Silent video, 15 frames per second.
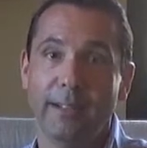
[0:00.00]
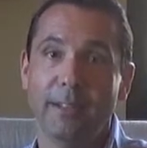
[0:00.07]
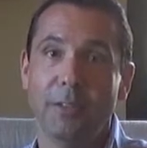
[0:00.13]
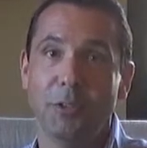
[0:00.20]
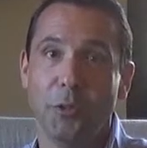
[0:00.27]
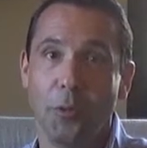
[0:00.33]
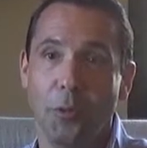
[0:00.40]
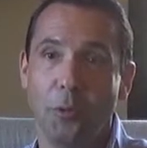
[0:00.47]
And
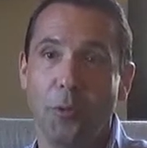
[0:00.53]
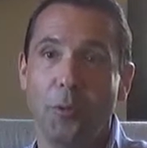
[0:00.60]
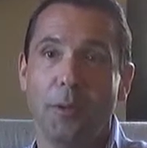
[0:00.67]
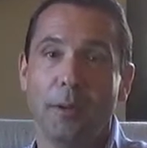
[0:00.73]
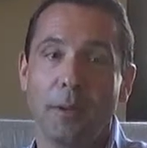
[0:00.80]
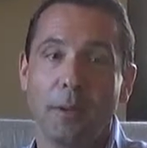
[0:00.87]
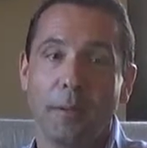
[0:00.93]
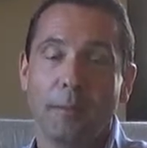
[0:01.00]
so
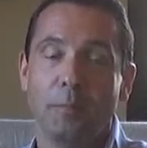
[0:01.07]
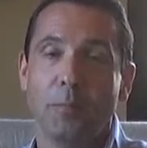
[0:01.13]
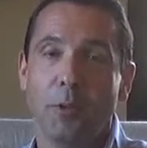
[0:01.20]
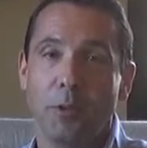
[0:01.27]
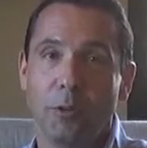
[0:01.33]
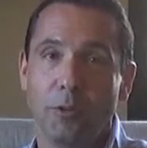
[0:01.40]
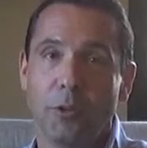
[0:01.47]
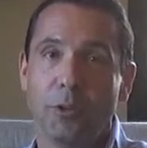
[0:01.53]

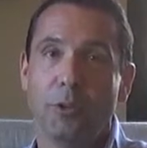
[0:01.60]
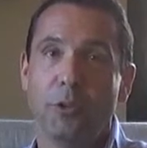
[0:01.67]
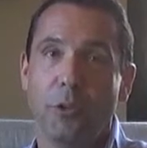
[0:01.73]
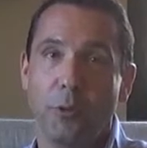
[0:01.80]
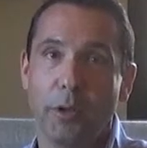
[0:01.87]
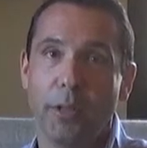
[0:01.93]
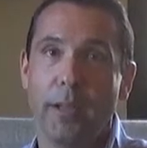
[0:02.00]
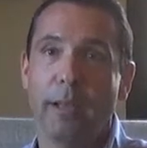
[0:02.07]
just
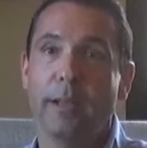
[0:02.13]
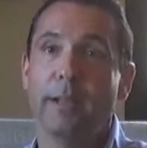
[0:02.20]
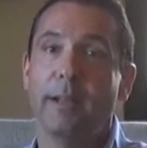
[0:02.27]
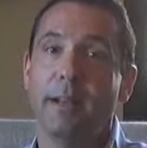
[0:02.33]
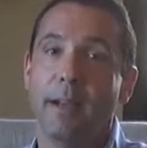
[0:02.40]
knowing that